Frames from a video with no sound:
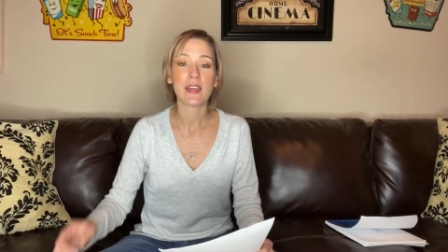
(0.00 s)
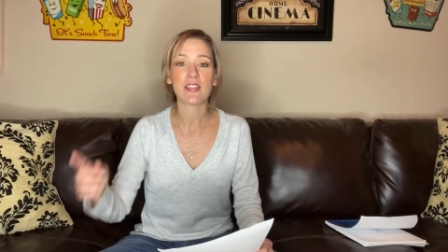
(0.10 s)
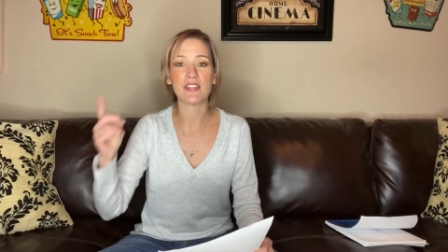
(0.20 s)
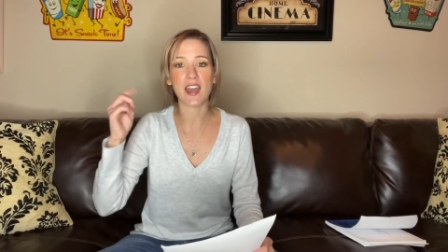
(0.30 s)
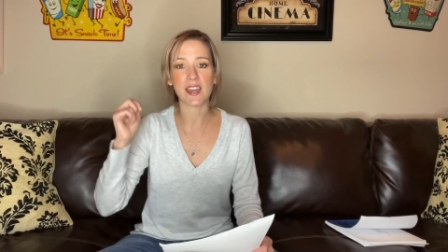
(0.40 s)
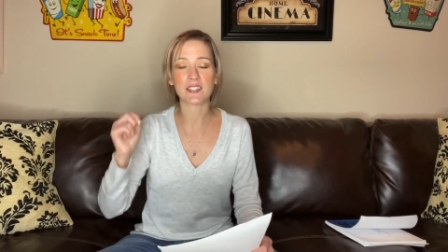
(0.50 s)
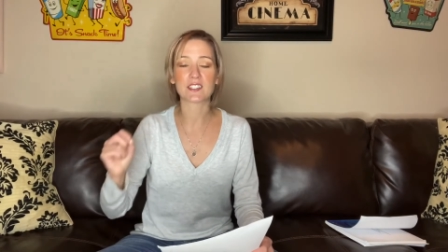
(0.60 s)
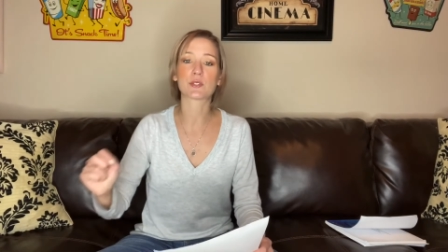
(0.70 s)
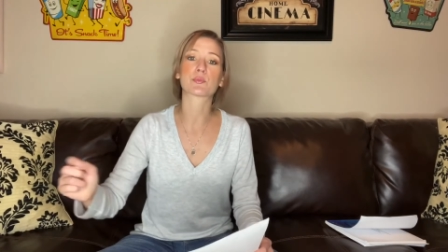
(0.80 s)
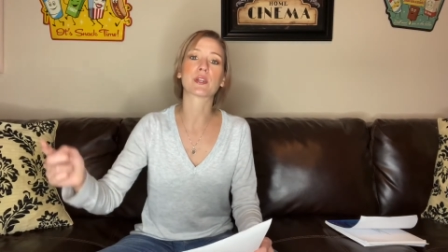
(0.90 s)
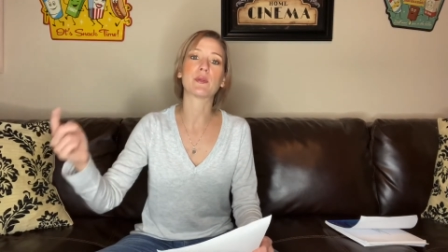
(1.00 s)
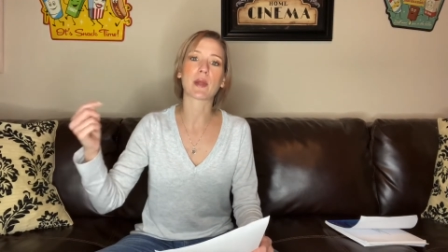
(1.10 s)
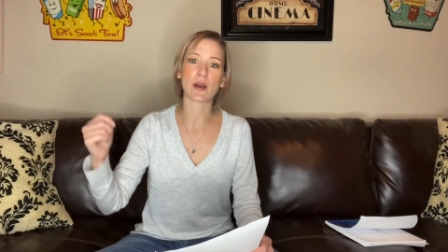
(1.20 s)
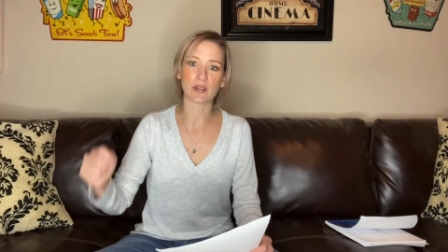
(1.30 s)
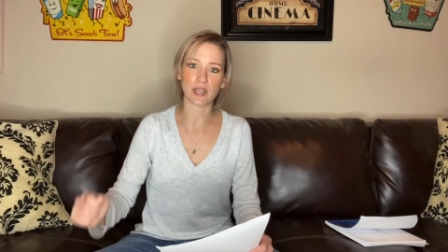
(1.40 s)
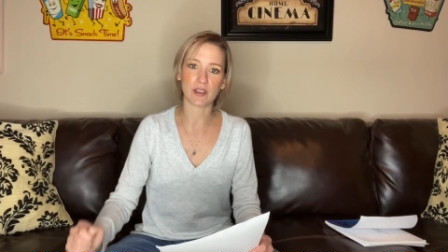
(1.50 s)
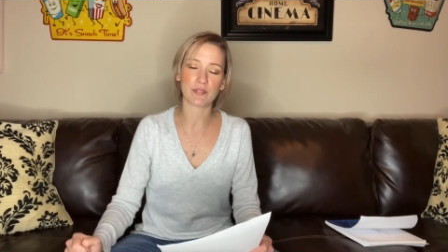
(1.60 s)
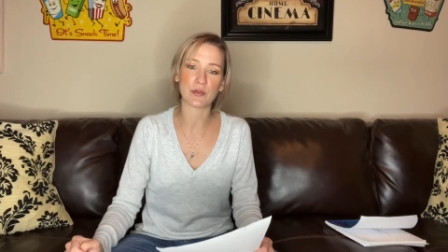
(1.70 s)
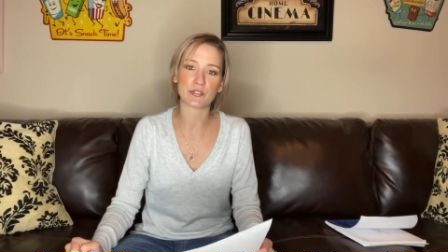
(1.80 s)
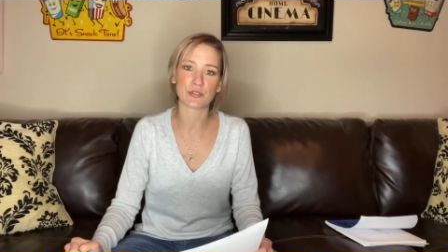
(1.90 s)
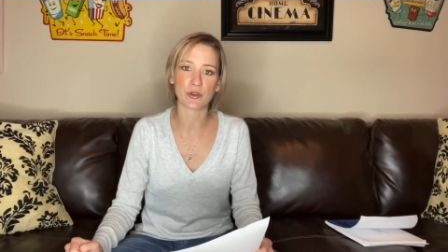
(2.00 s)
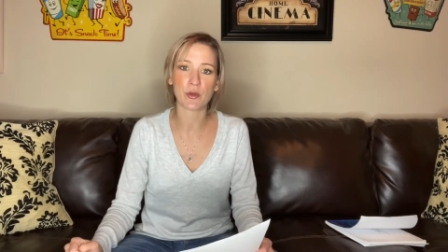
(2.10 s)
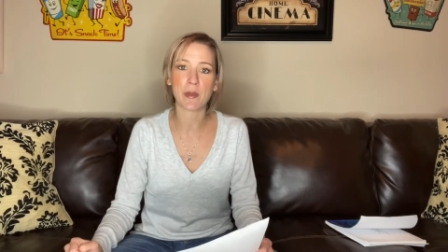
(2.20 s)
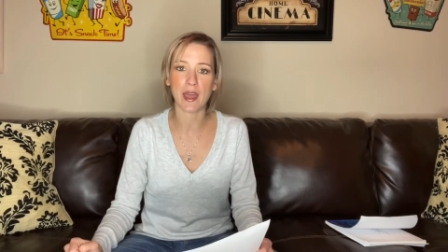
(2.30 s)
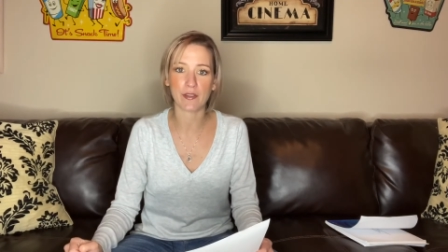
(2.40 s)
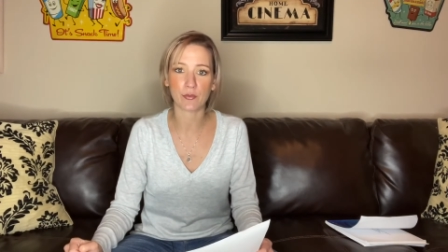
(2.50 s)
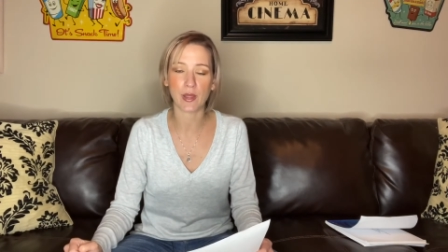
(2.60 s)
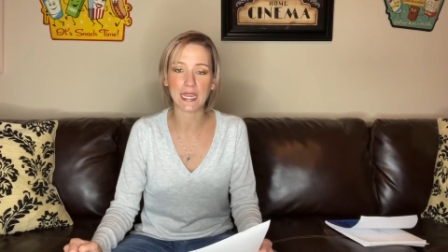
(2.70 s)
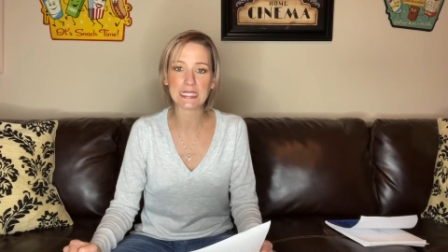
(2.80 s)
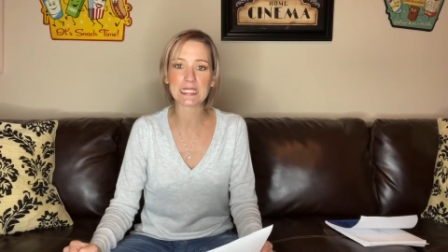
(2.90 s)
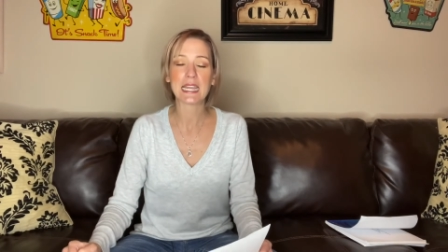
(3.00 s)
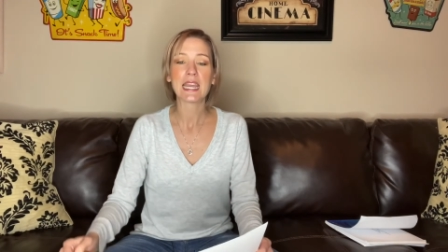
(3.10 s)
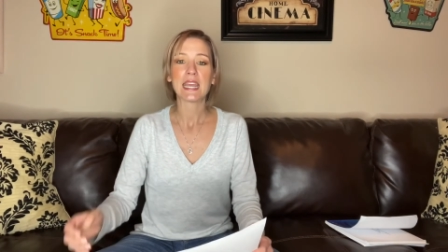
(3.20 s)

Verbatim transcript: That is the rerouting of those neuro pathways.